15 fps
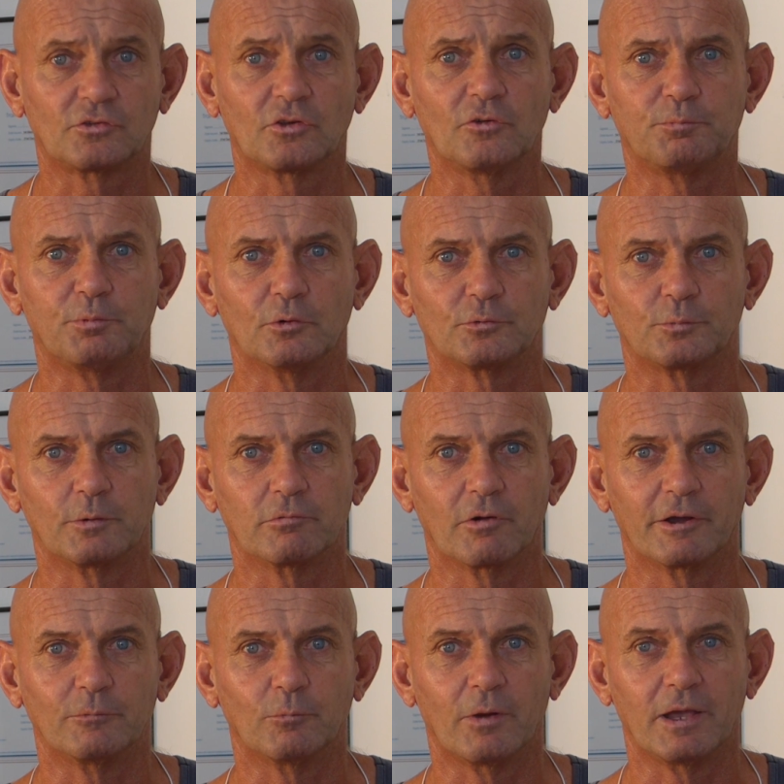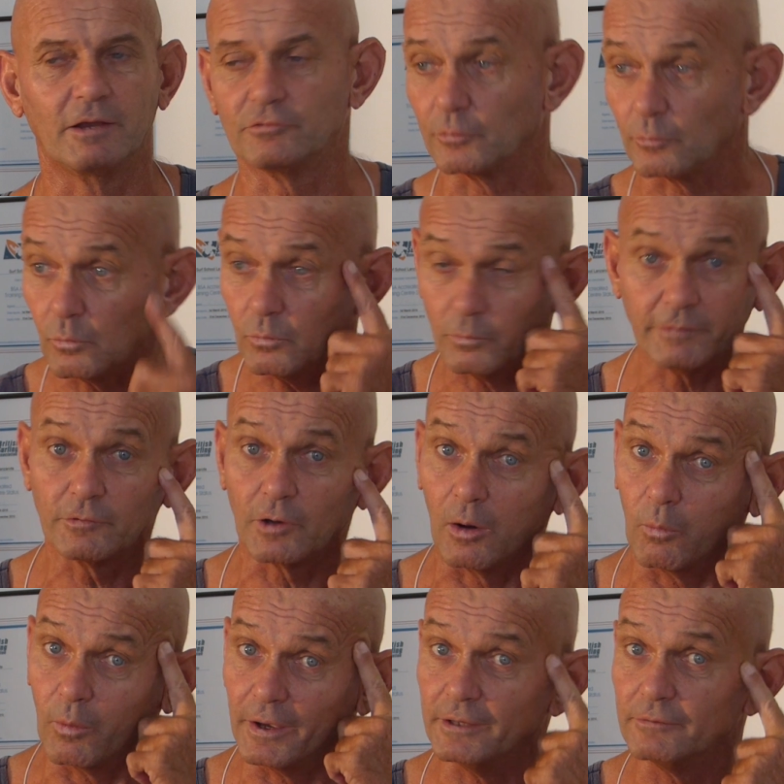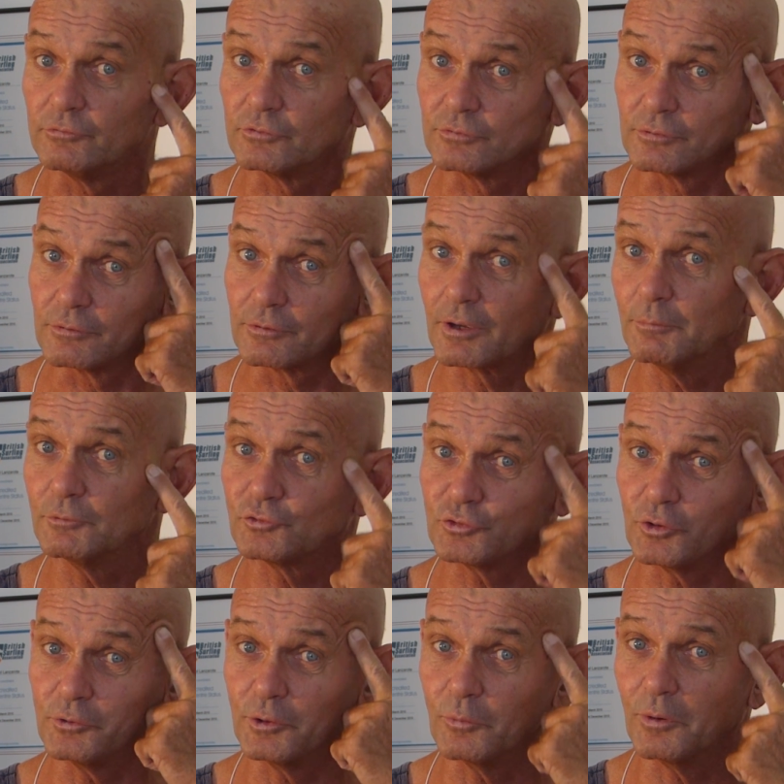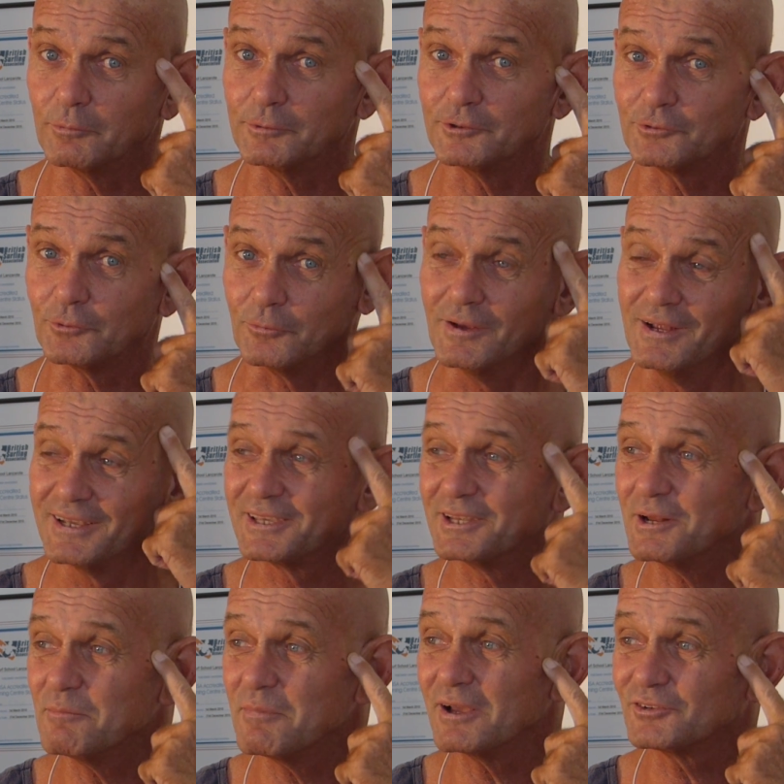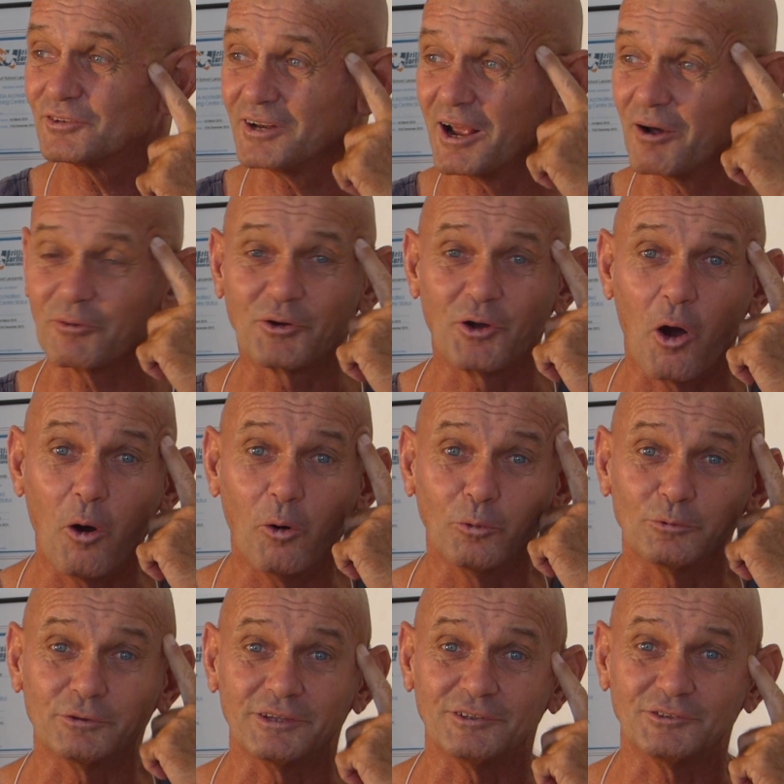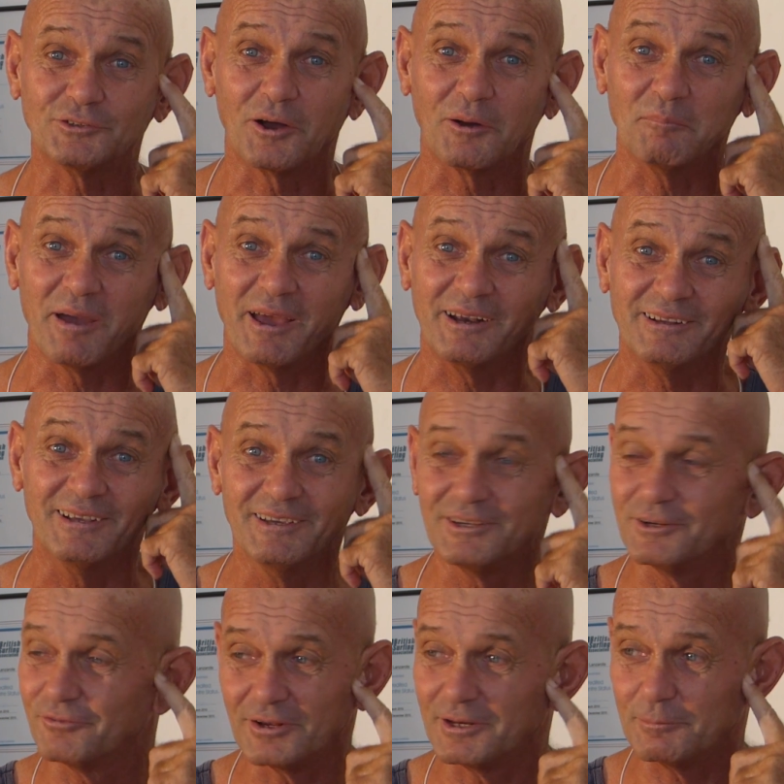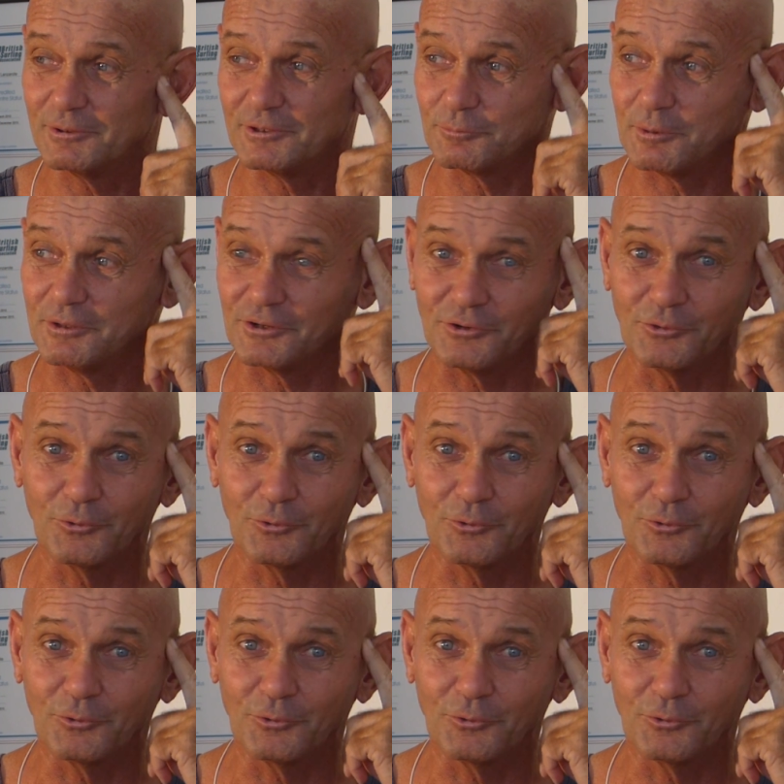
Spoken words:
surfboards, we ride waves. Oh, we've got waves. Come and show you what you do. Can you imagine how cold these young men, if anybody's been to